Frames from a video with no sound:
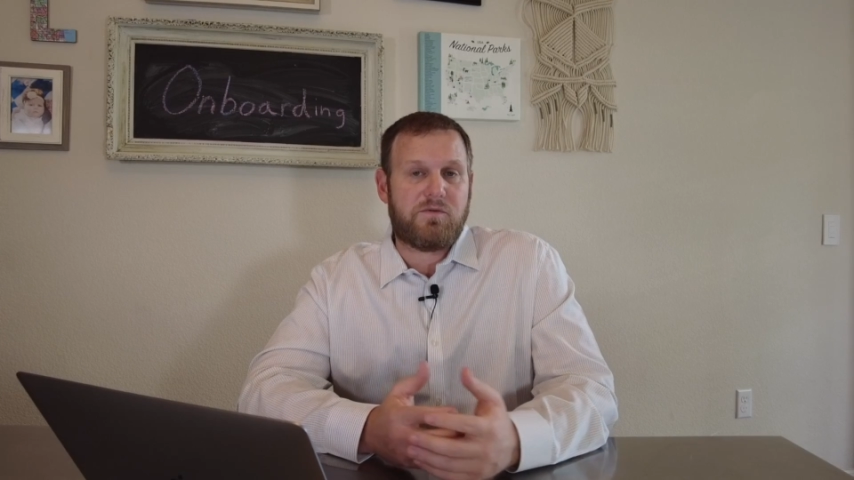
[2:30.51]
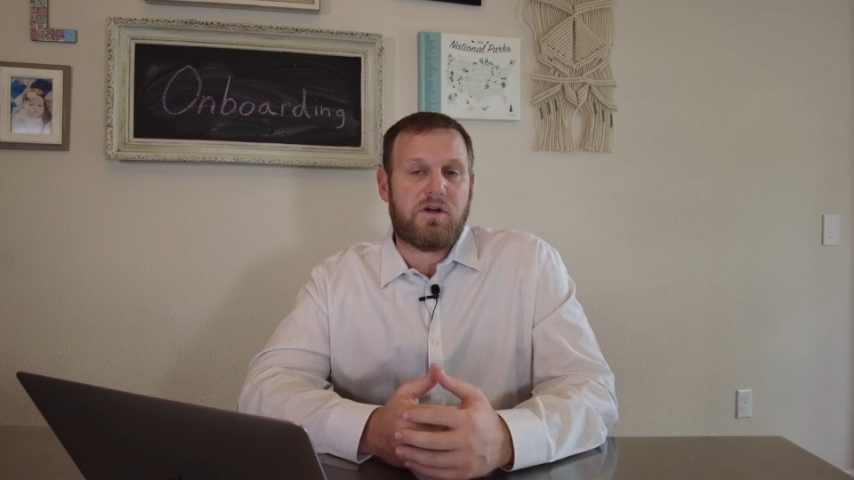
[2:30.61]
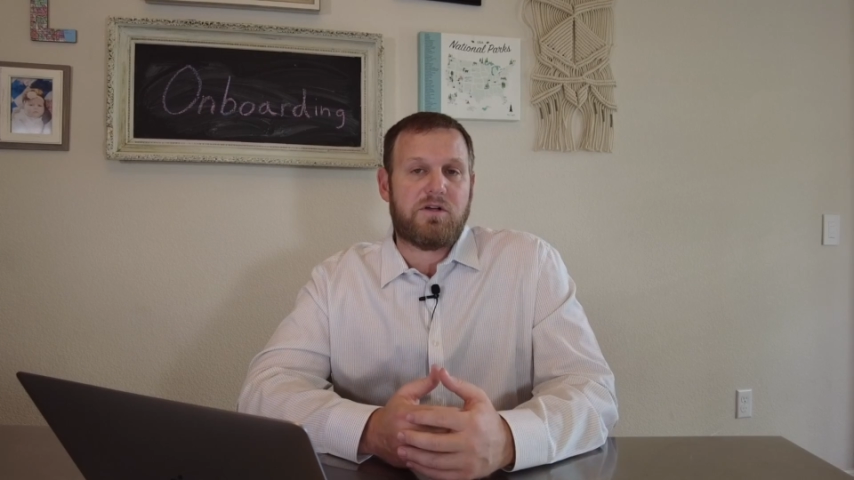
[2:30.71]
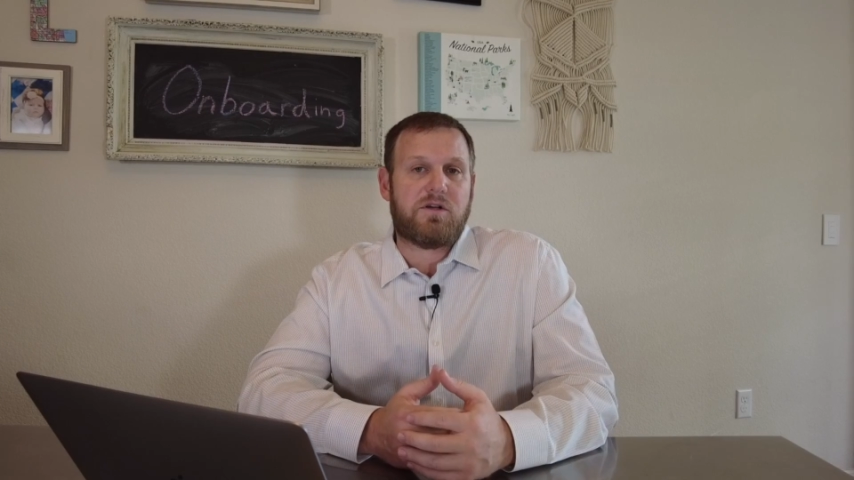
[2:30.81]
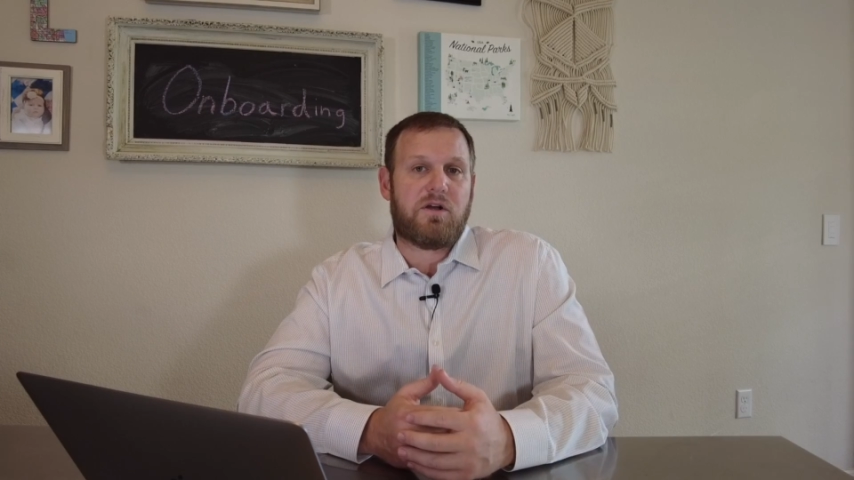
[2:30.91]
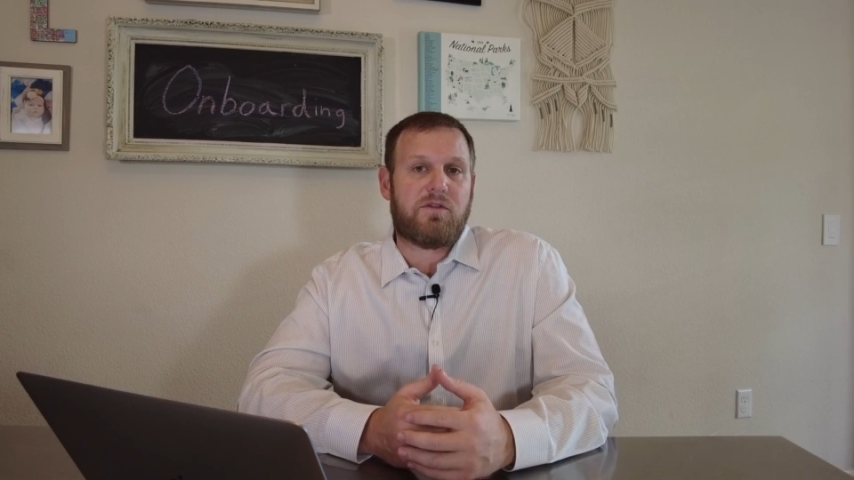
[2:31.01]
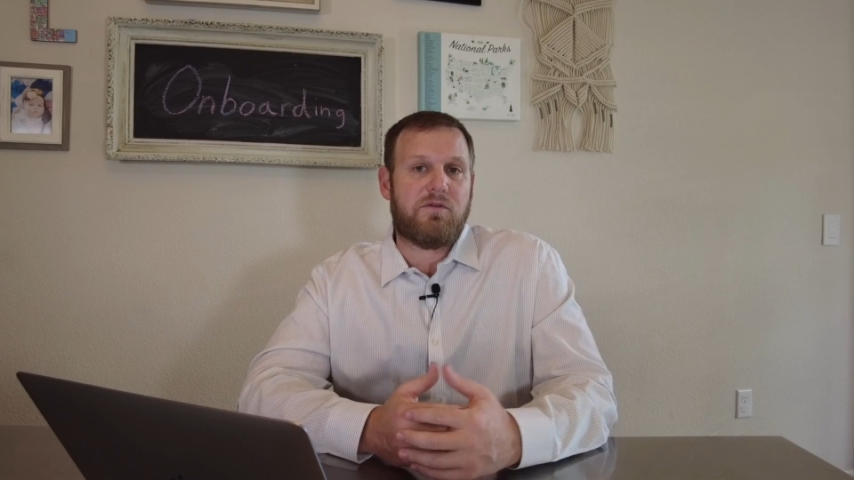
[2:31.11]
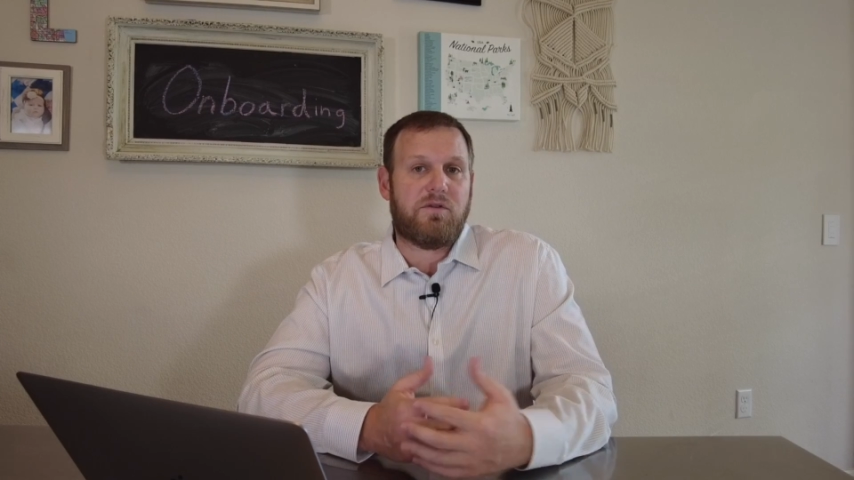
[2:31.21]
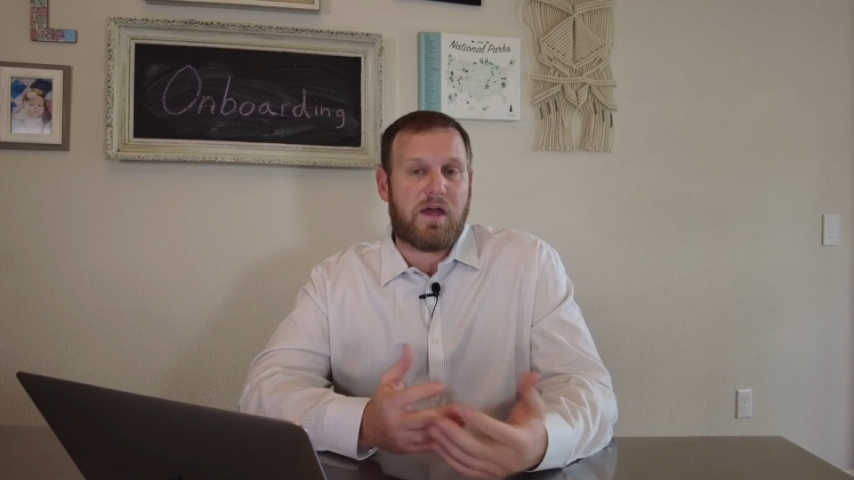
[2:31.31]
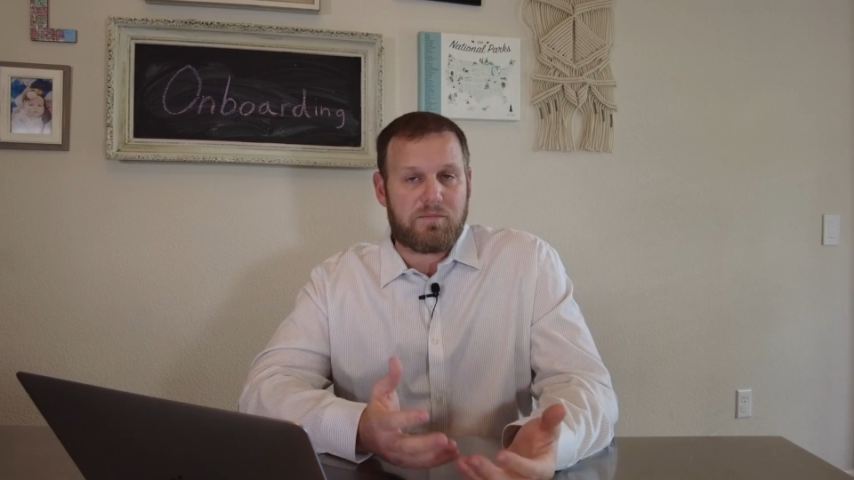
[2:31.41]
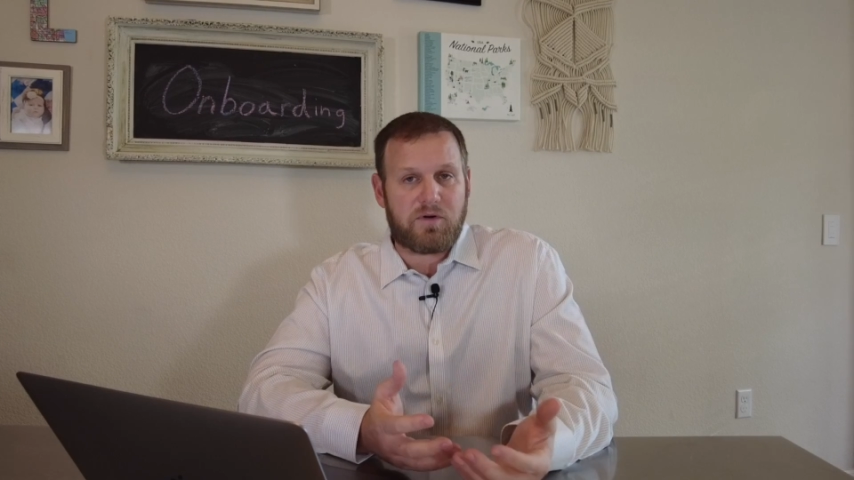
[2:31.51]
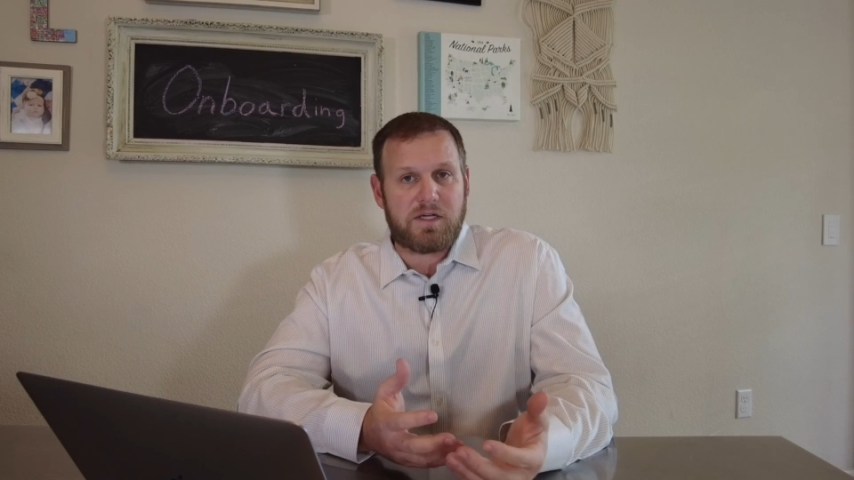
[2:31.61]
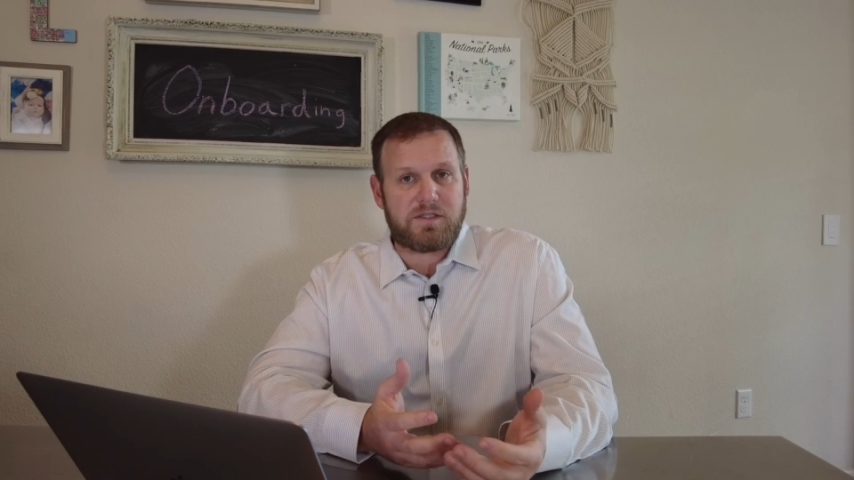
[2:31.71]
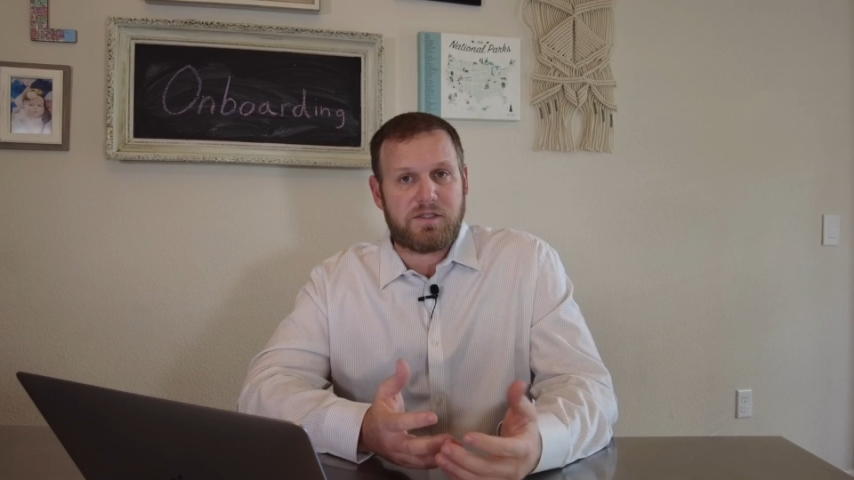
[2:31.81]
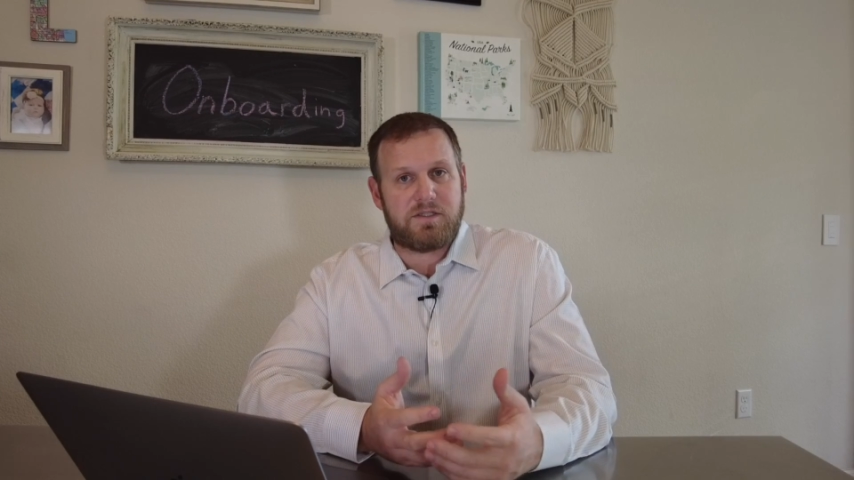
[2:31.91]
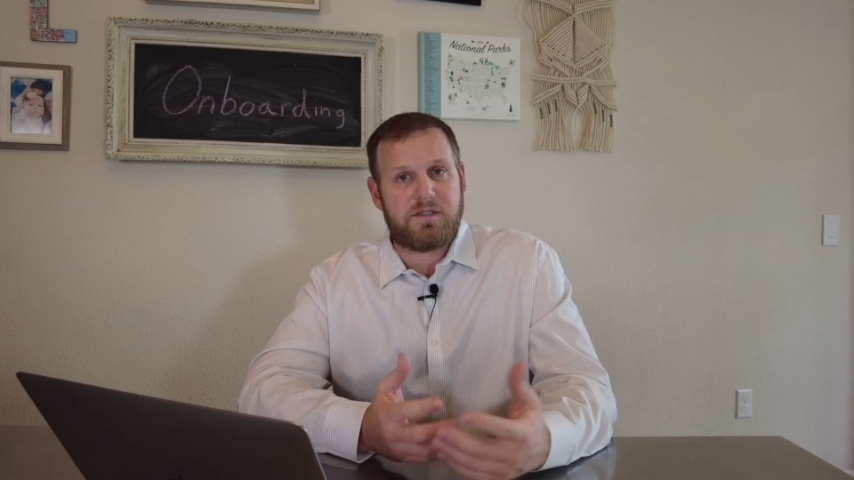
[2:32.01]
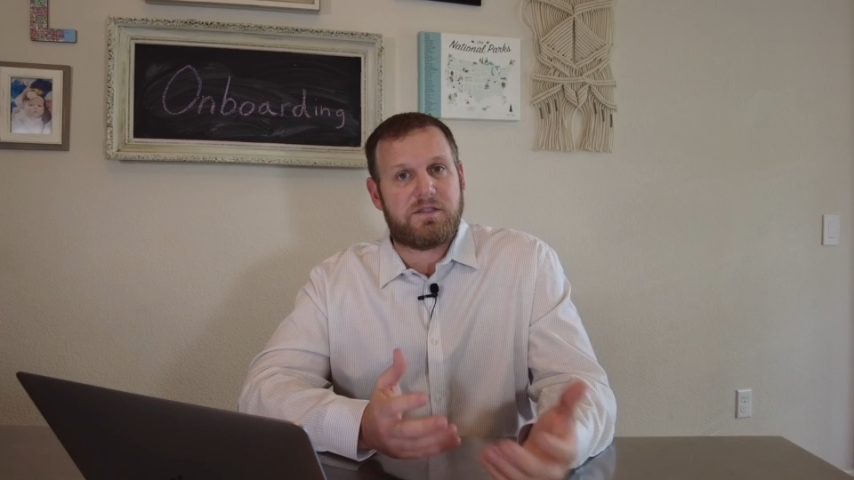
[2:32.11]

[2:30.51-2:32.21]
we're going to talk through that process,